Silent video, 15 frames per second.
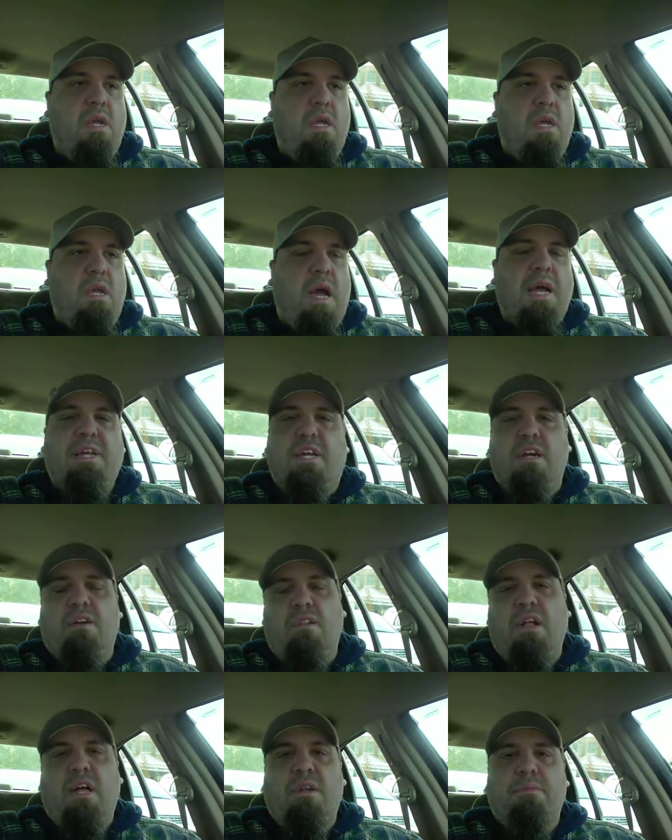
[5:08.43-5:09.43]
I care a
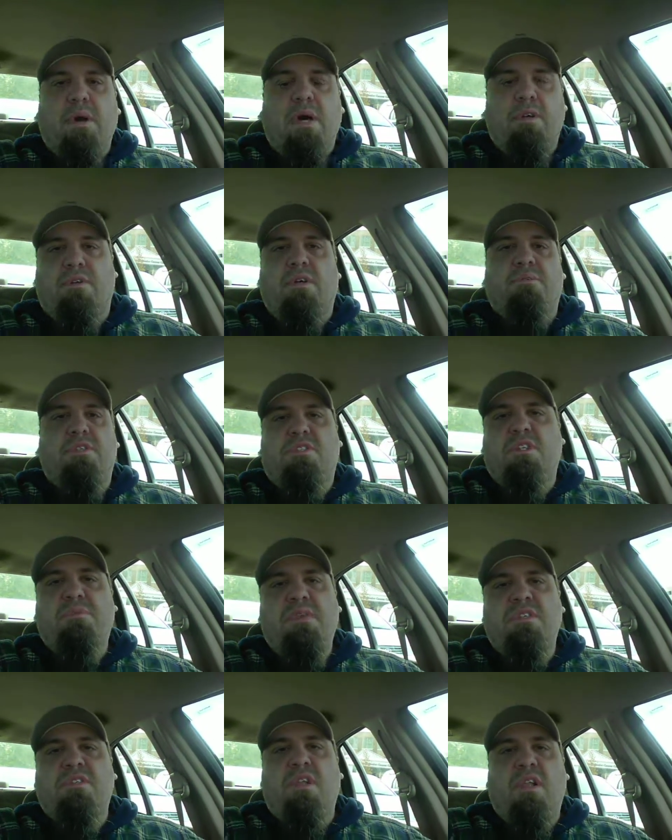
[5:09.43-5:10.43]
lot about her. I mean, she
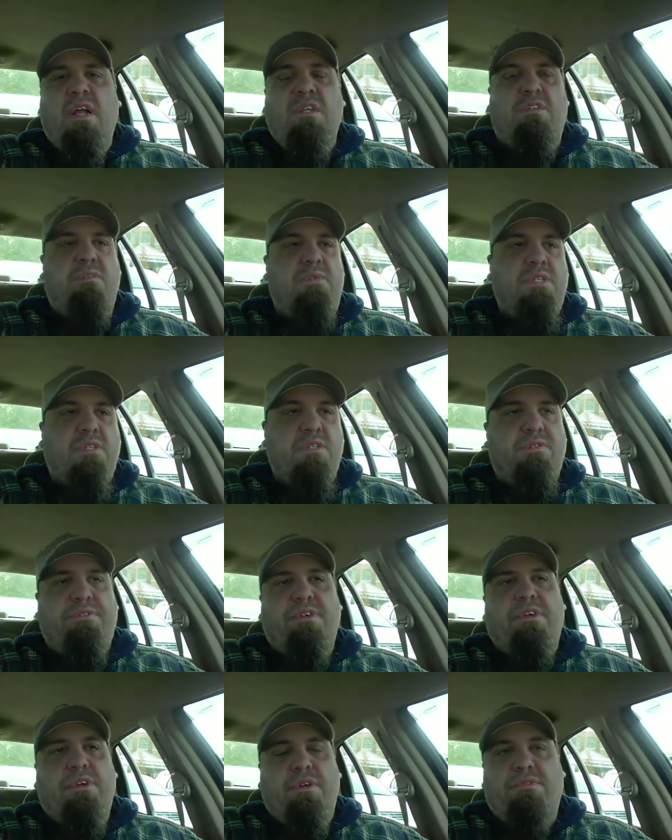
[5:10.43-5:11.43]
means a lot to me. She's a
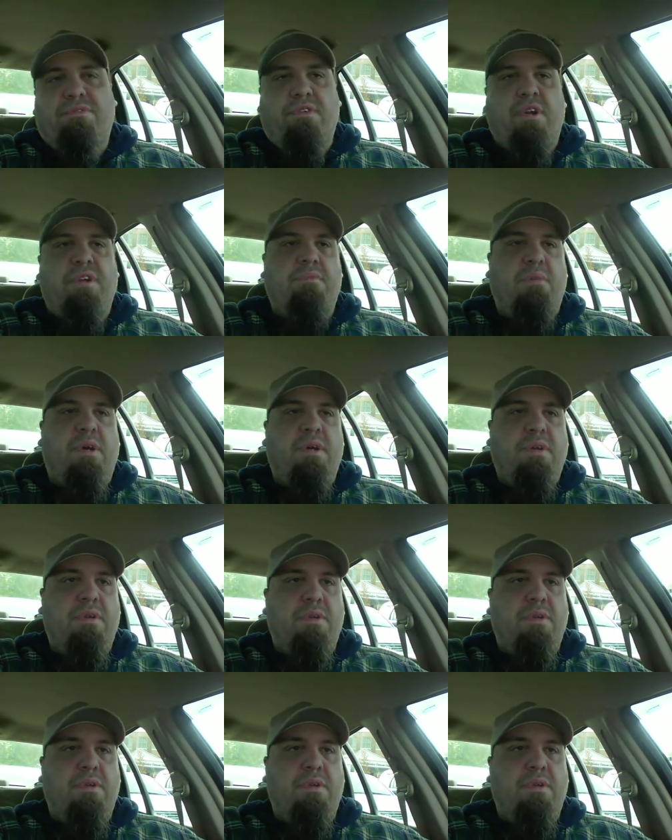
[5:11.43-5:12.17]
very good friend of mine.